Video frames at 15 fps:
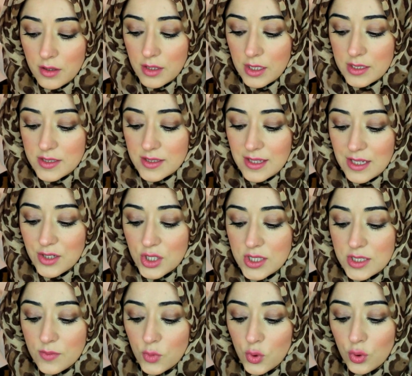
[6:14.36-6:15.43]
this. They're
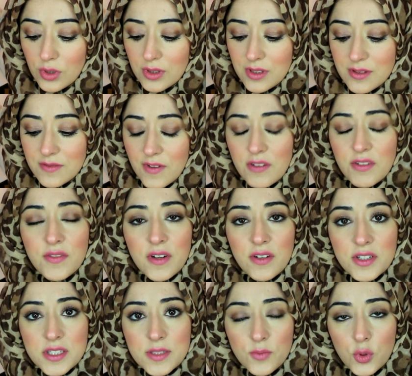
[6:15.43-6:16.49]
just small, very,
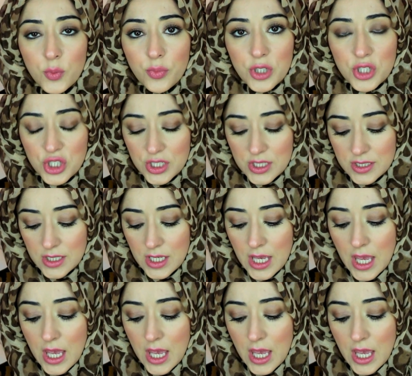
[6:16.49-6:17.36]
very small brushes.